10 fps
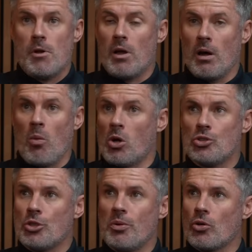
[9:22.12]
I
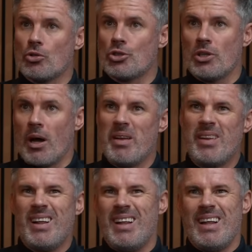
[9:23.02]
wasn't, to be honest. I mean,
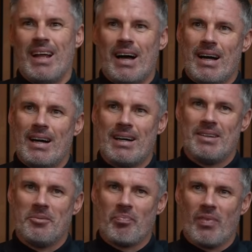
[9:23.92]

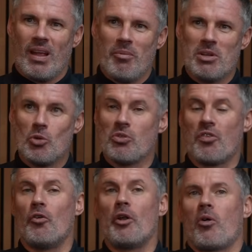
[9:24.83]
it's almost
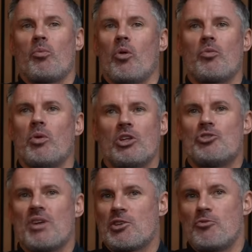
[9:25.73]
funny what the
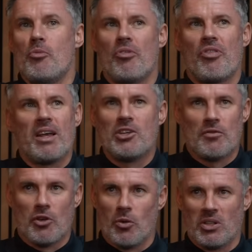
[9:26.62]
dressing room thinks
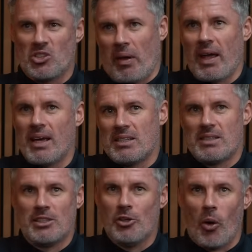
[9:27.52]
of you as a
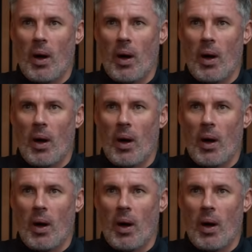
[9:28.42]
person.